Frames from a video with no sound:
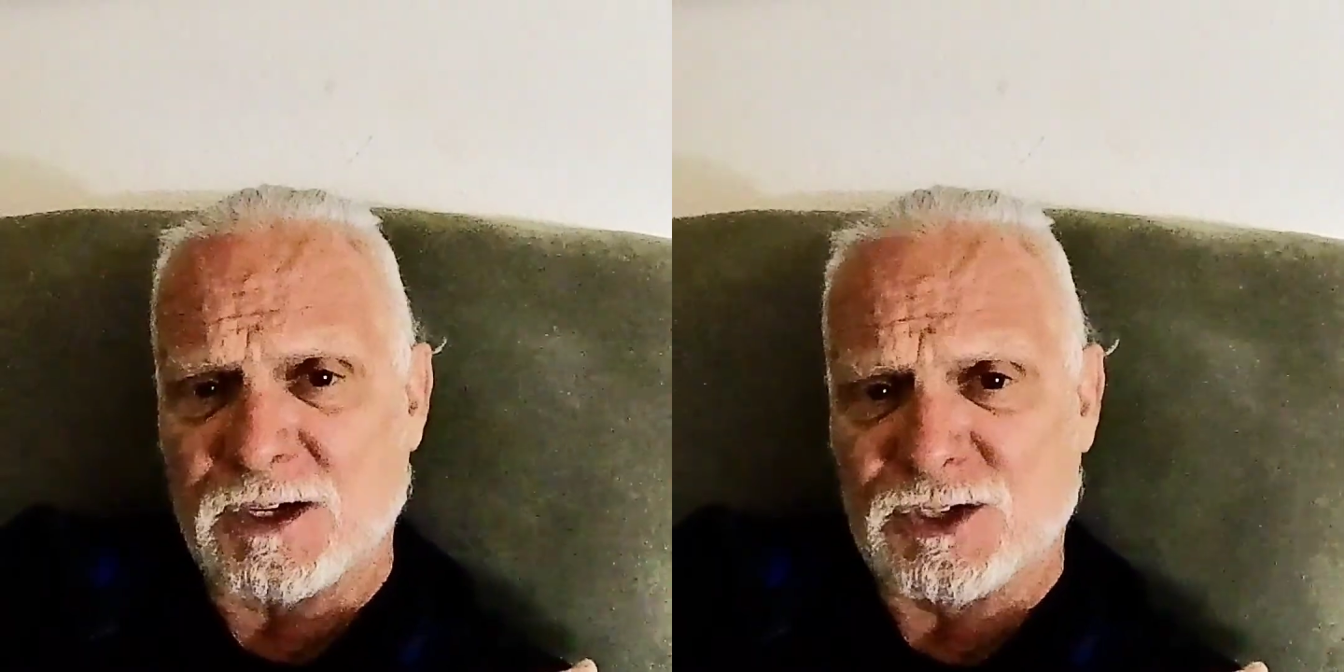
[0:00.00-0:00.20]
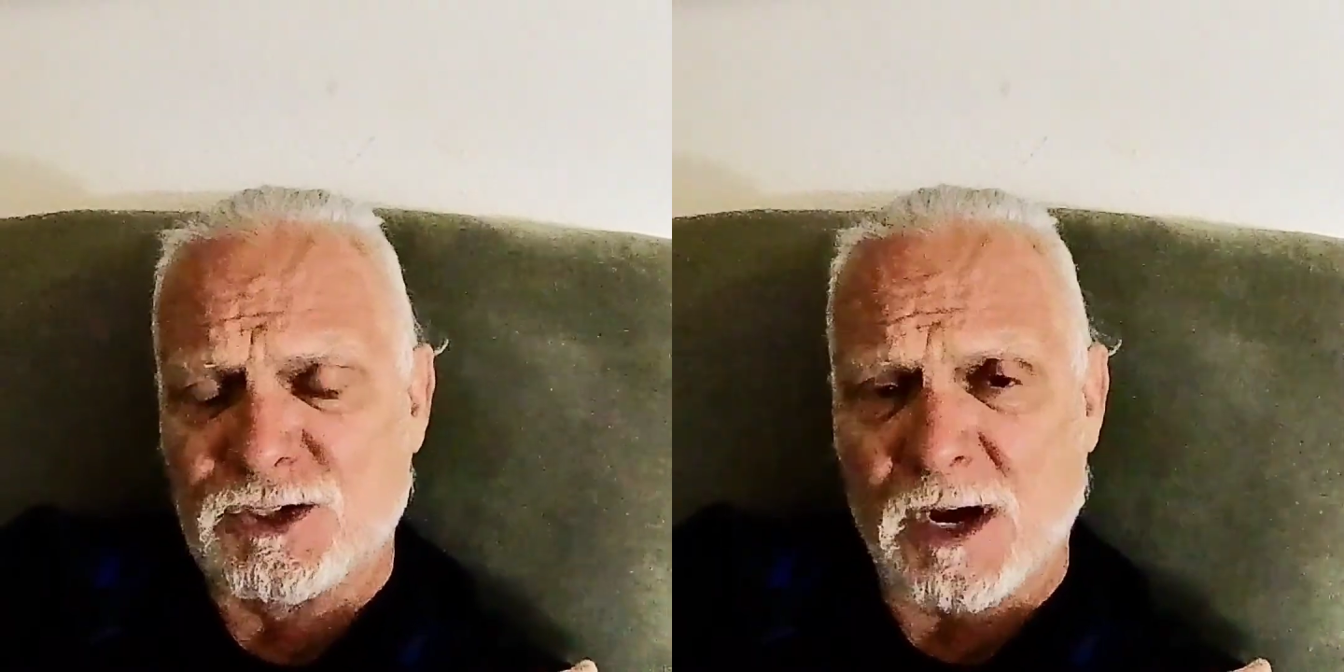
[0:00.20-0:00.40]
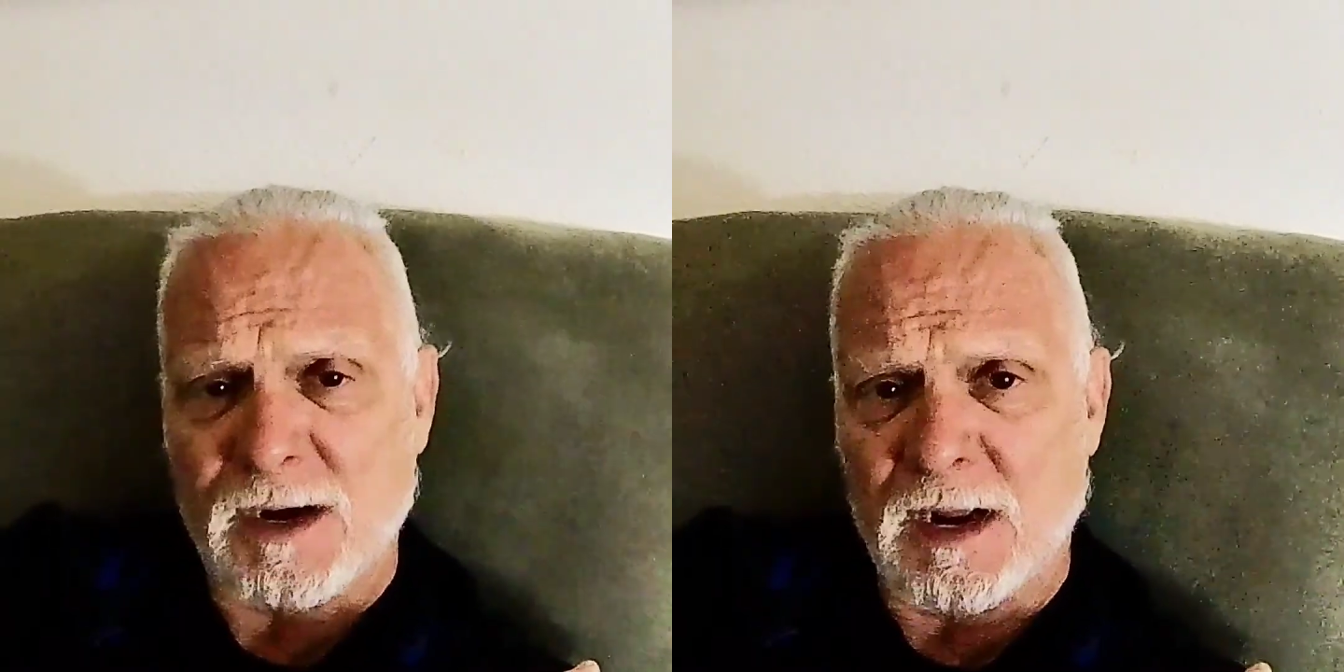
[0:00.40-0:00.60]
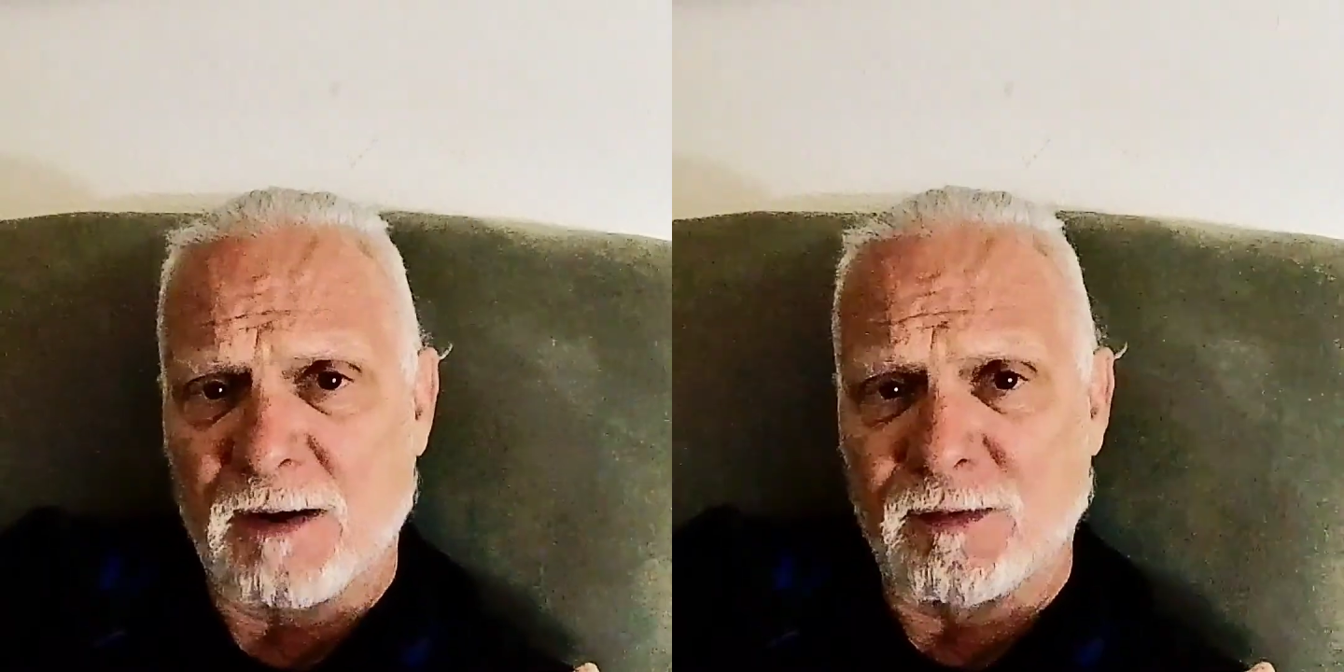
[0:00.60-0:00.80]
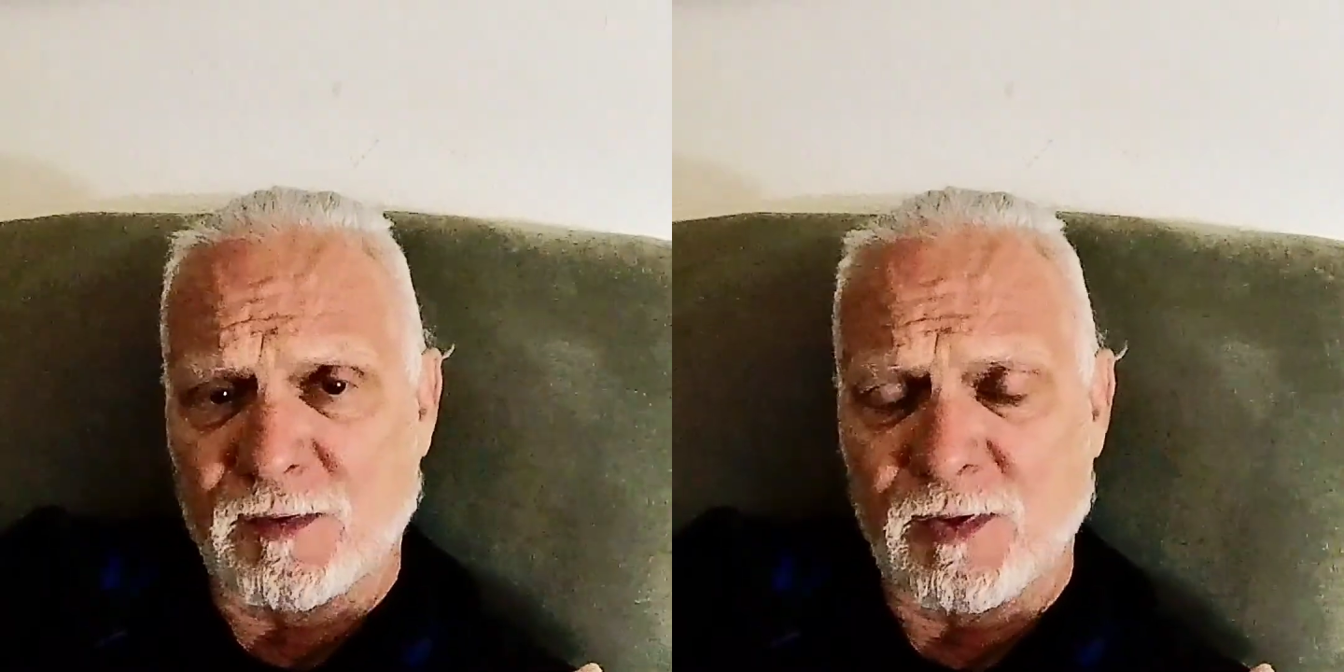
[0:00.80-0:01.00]
it's done
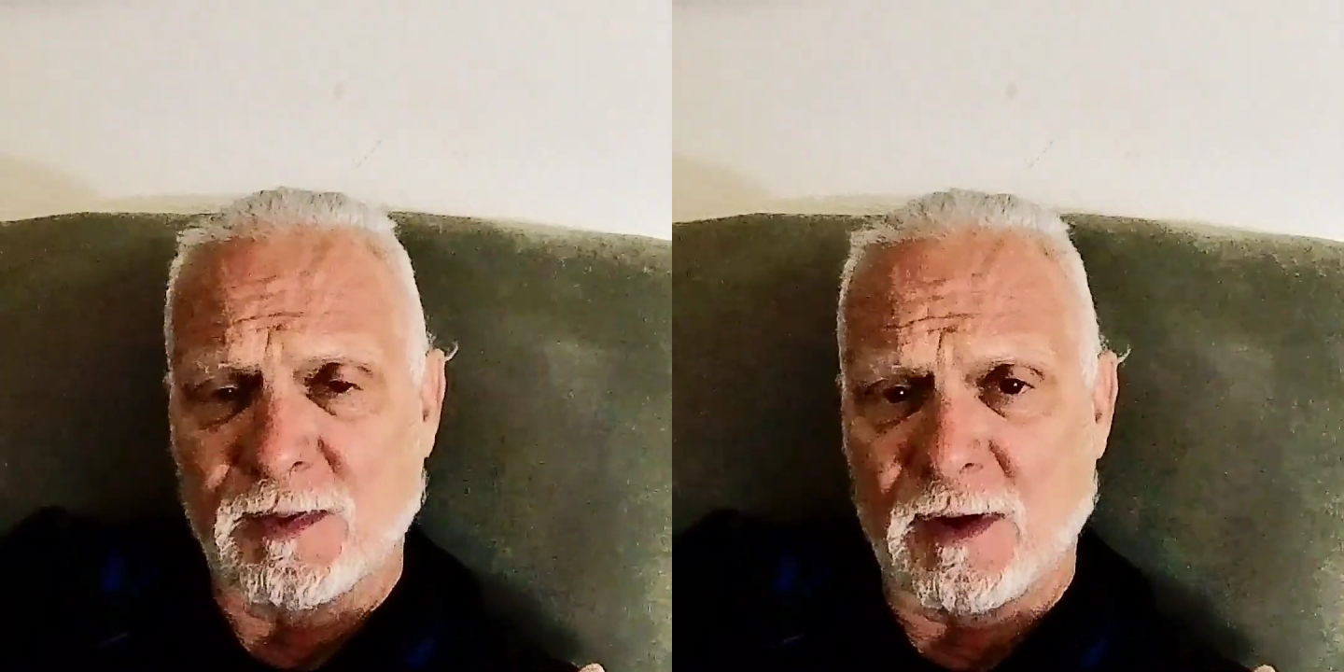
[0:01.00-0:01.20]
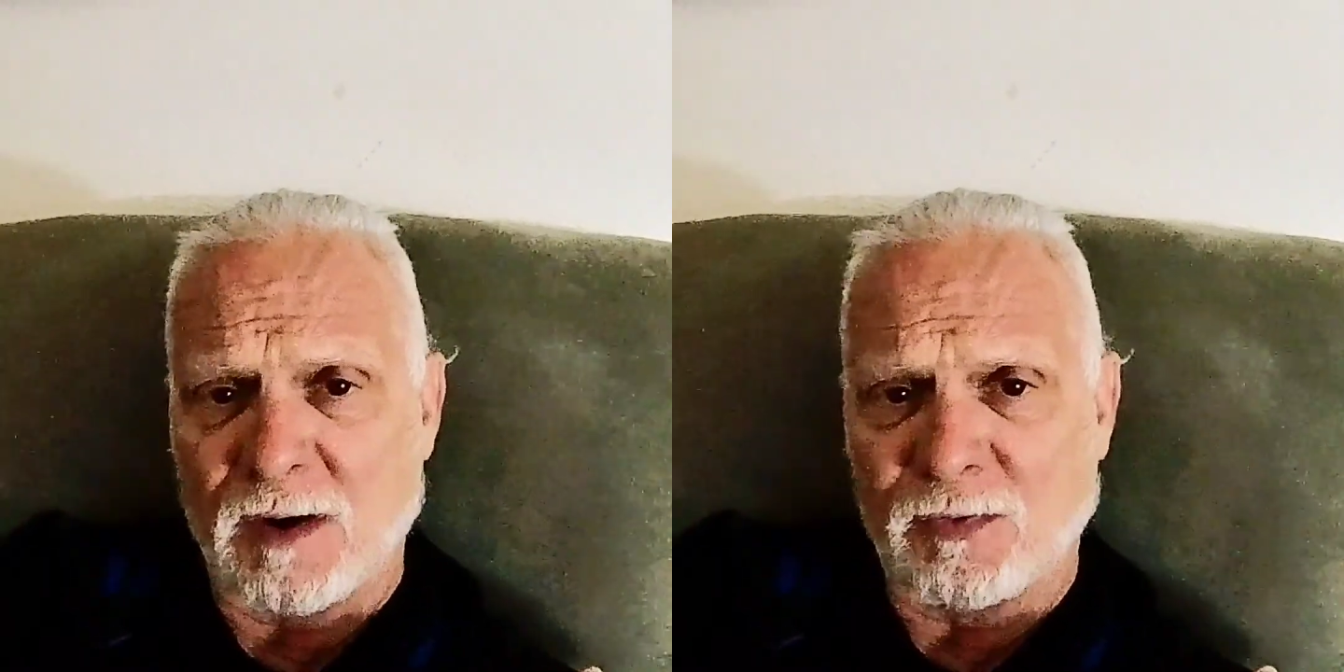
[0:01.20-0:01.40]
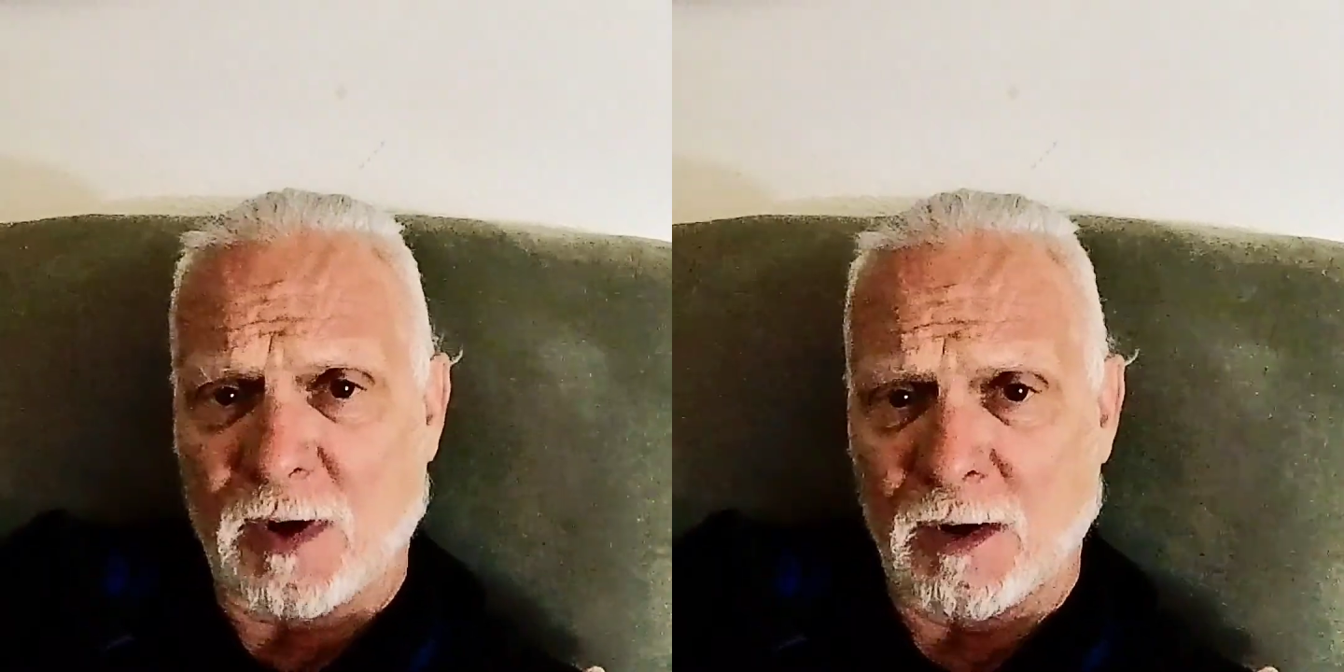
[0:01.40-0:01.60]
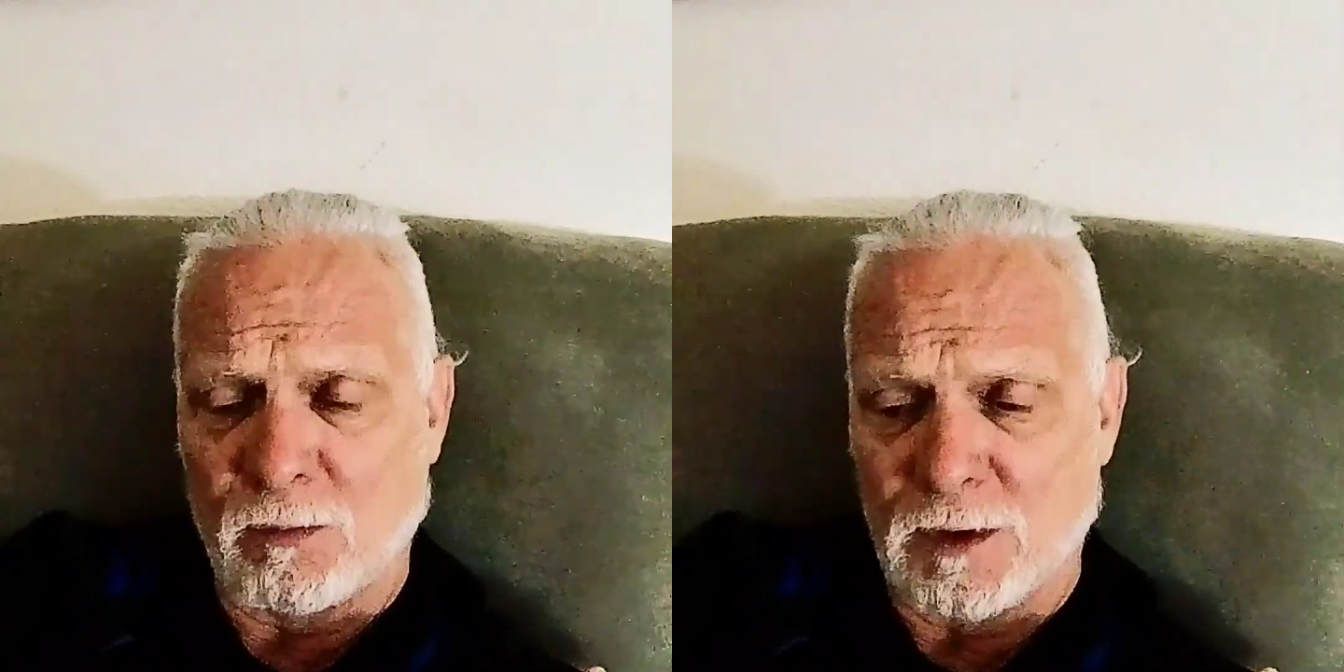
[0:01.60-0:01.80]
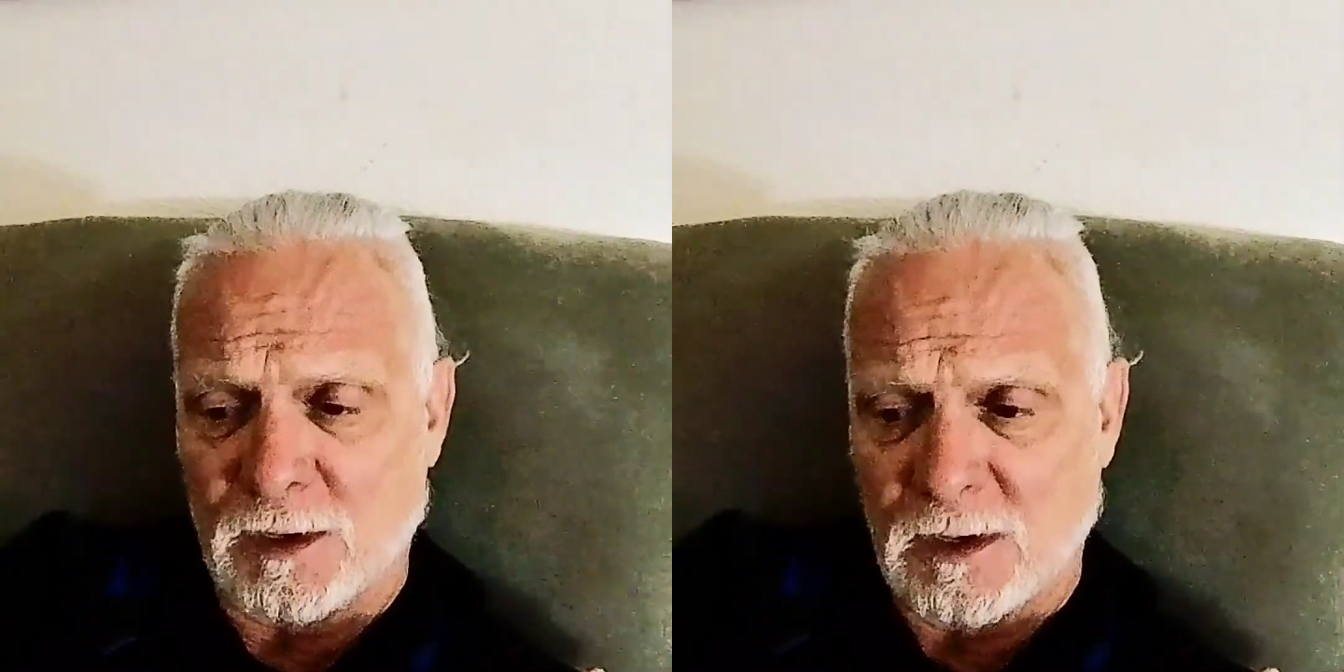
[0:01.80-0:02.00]
everything that I thought it
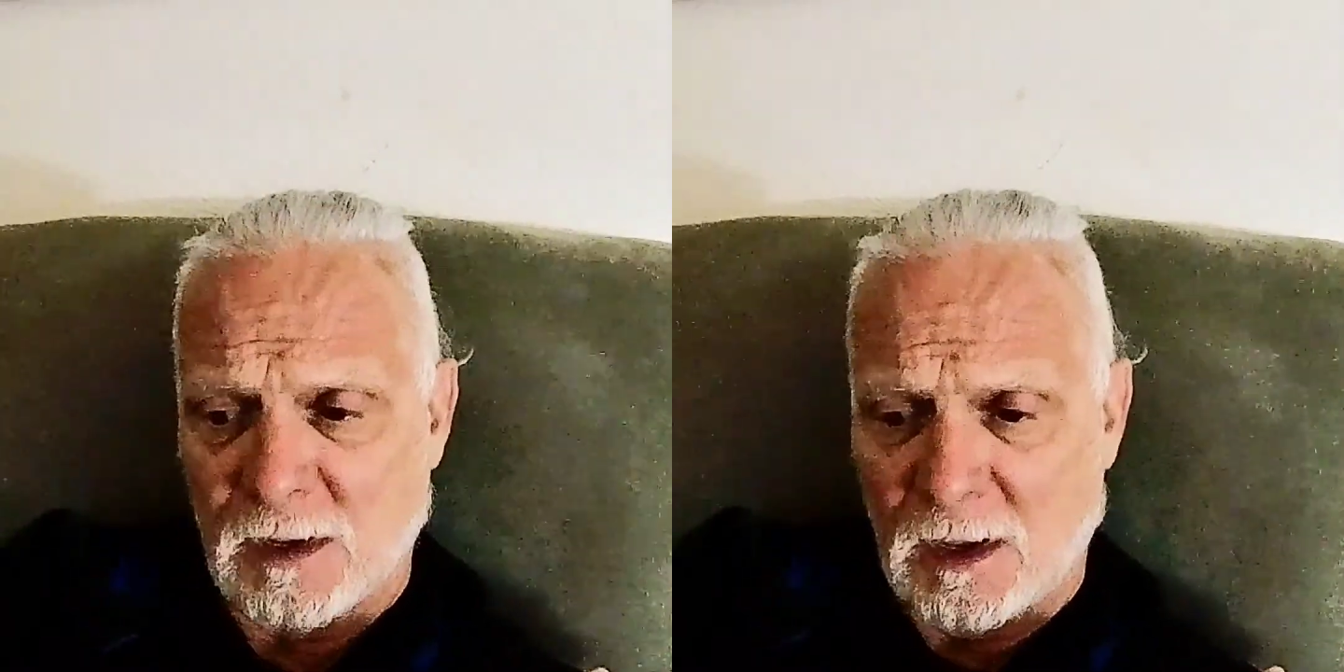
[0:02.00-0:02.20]
would.